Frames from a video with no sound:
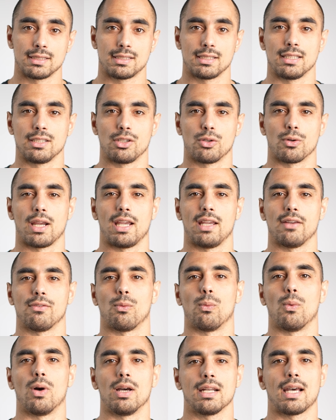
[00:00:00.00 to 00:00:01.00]
to engrave
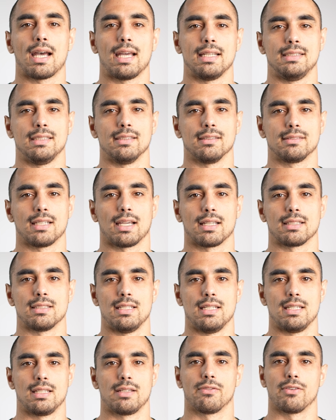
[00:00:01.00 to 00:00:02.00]
one ideal
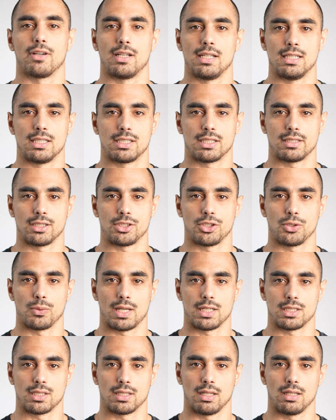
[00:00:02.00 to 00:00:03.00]
technique for each
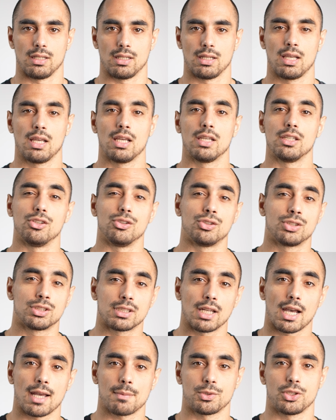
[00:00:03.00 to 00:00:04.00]
situation. You
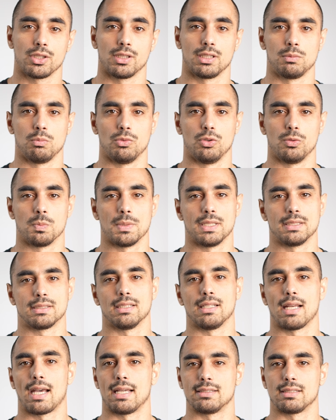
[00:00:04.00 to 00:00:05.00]
stop drilling movements
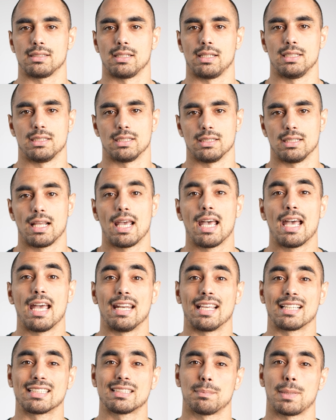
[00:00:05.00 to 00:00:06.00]
in isolation
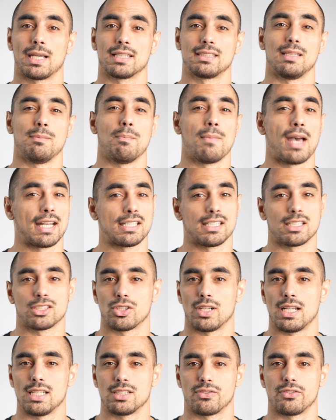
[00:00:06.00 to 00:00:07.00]
and expecting magic
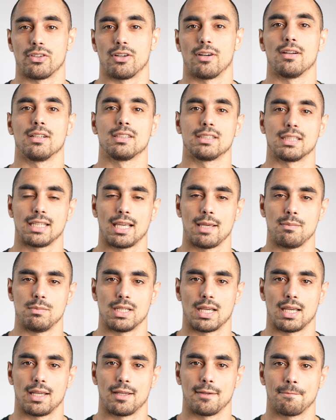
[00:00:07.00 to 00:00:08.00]
transfer to game
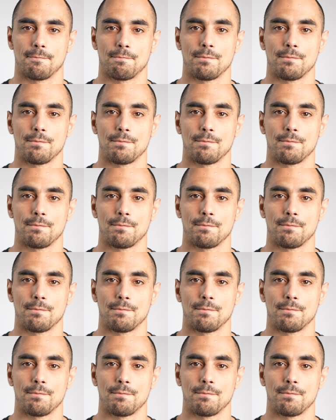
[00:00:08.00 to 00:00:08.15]
day.